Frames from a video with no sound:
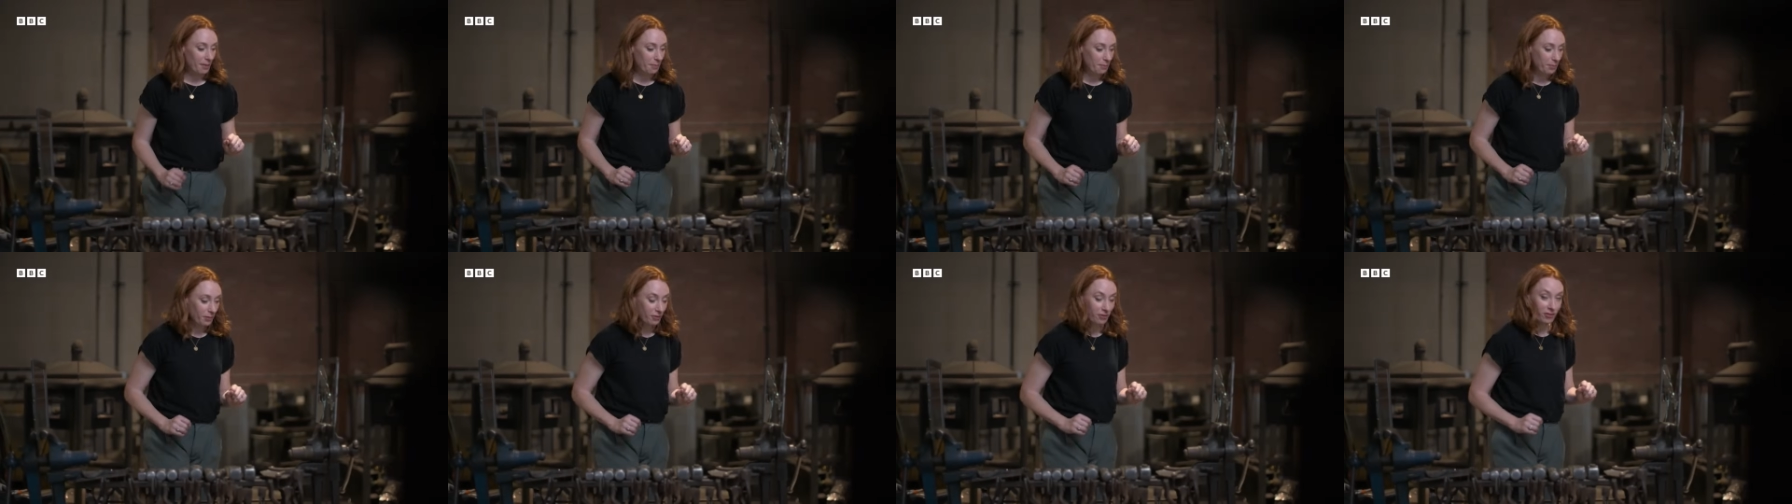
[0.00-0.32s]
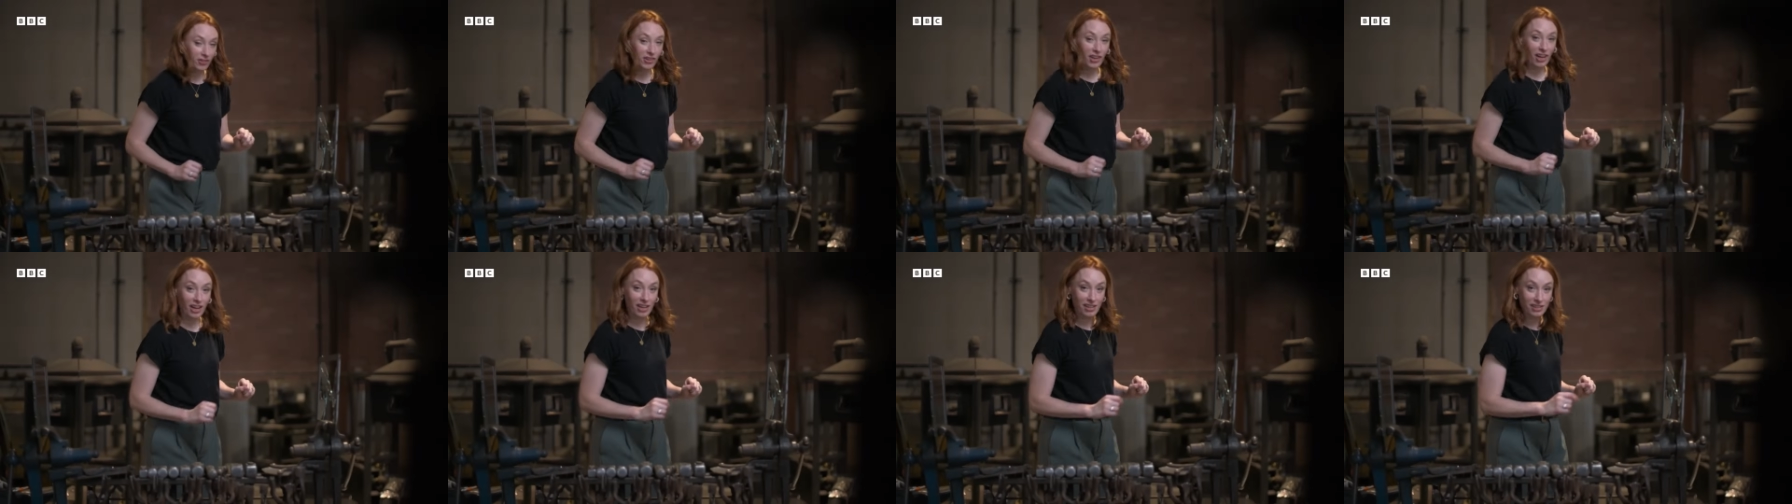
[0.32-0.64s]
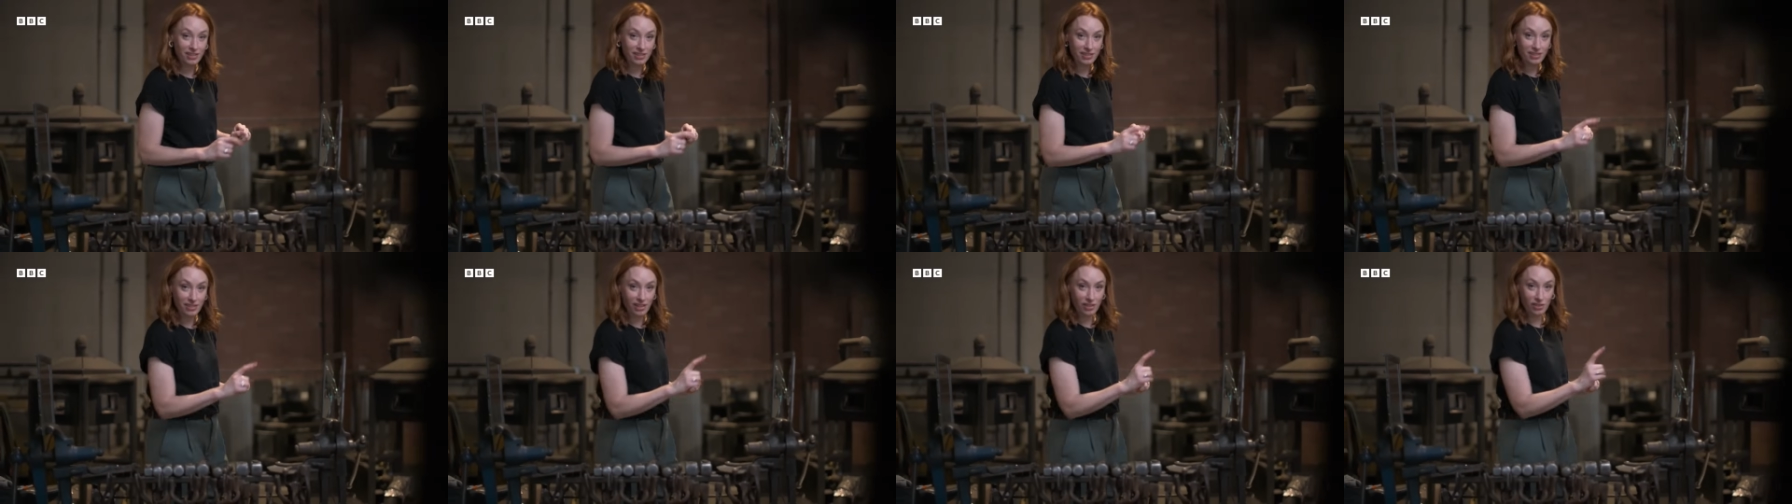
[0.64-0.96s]
But
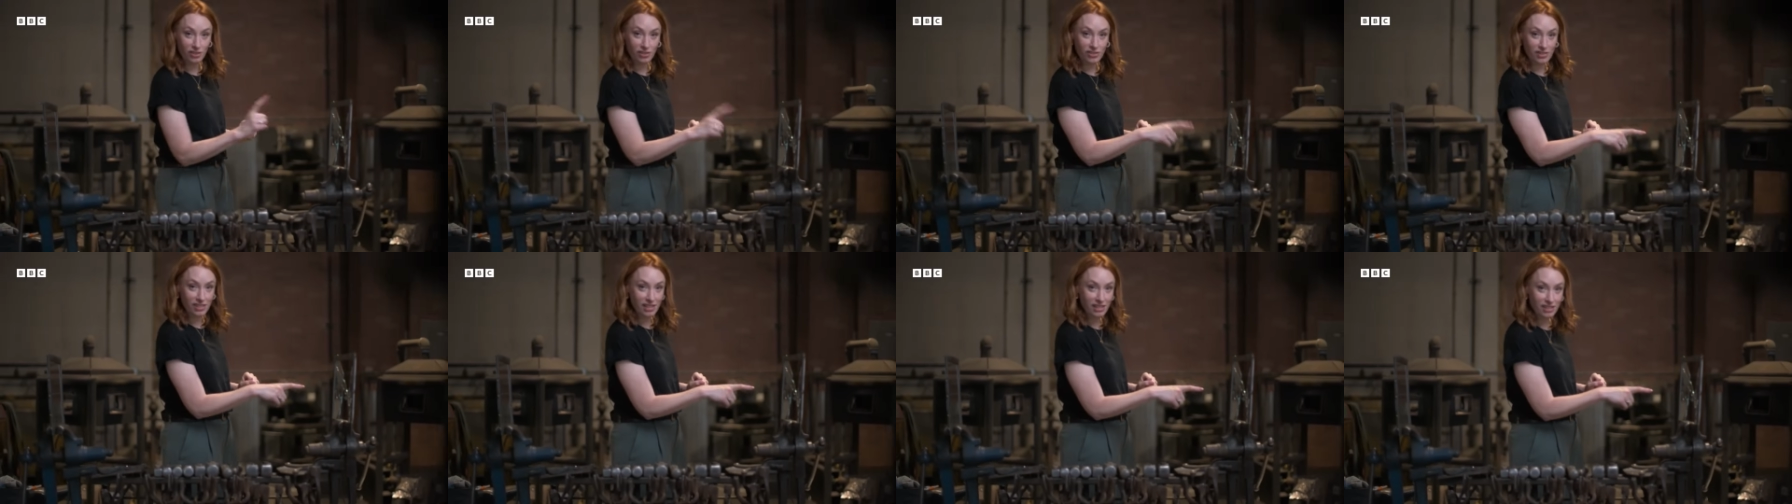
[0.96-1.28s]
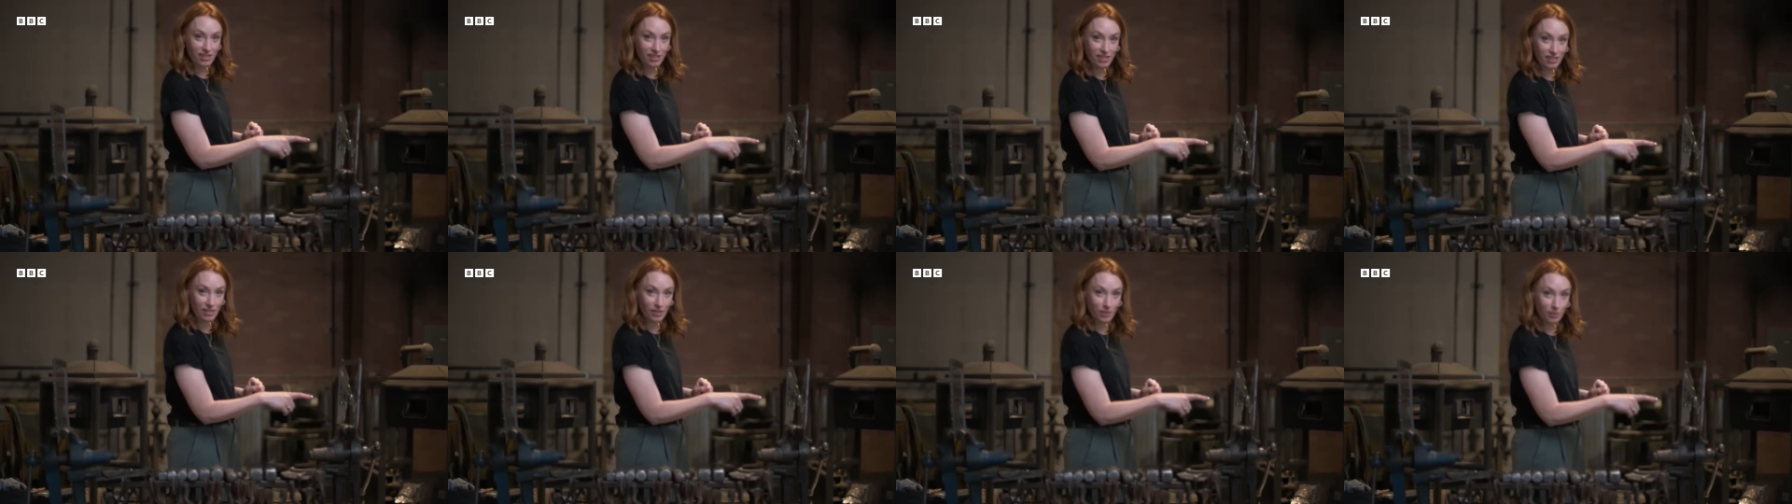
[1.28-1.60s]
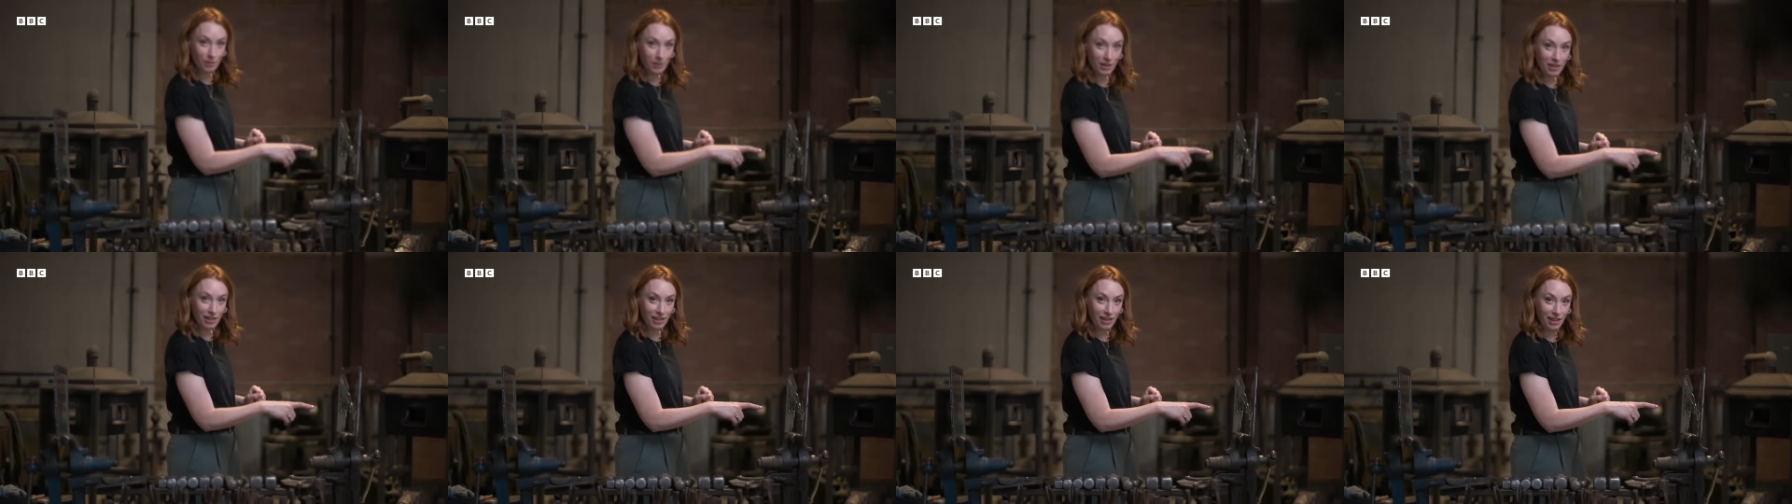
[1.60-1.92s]
first, I just need
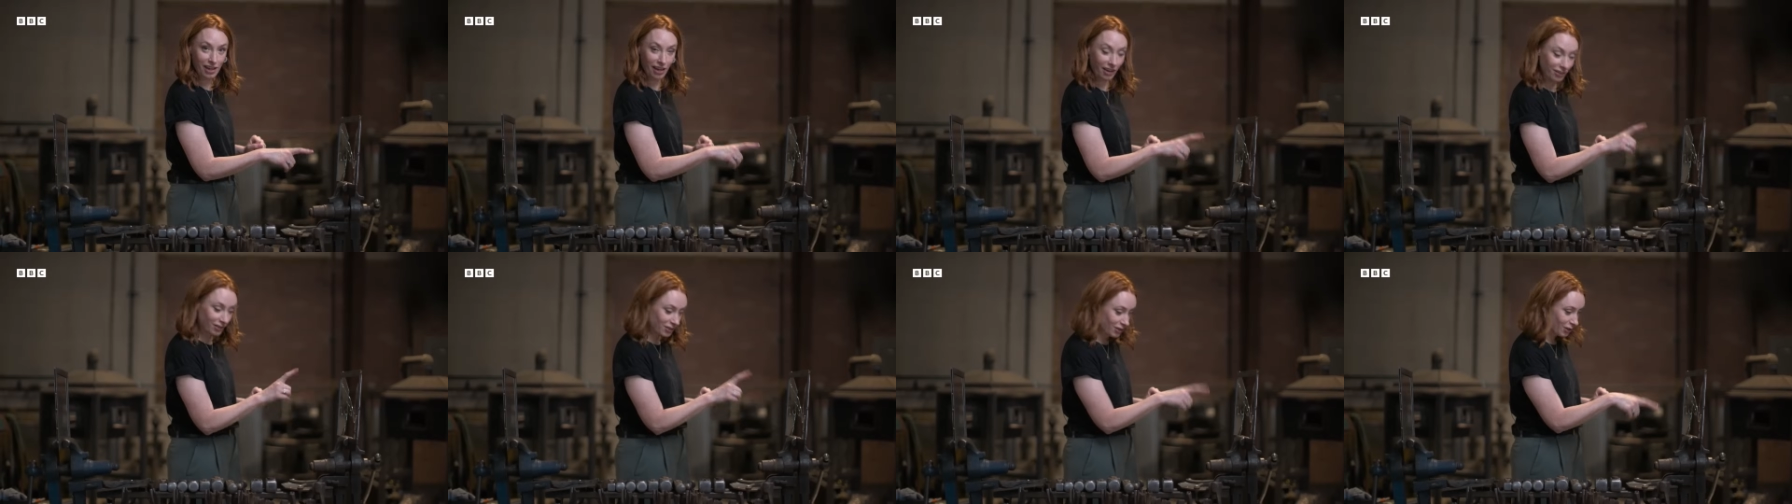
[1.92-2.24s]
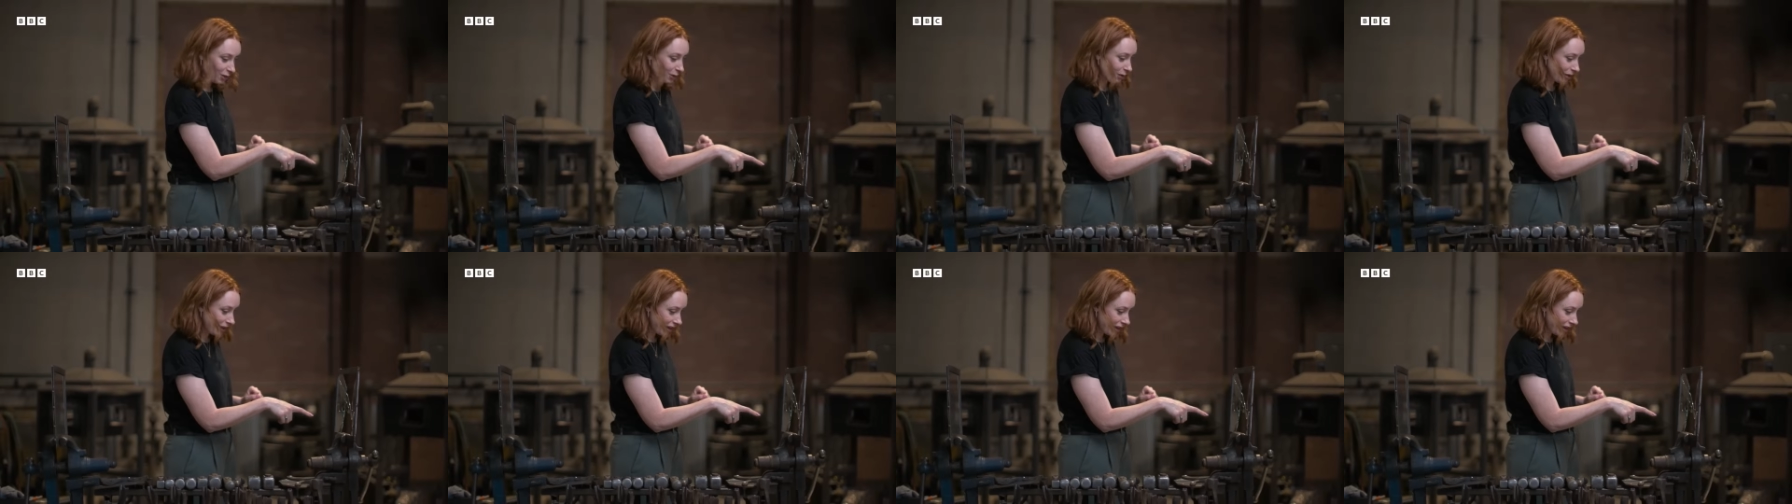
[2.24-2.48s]
to uh, undo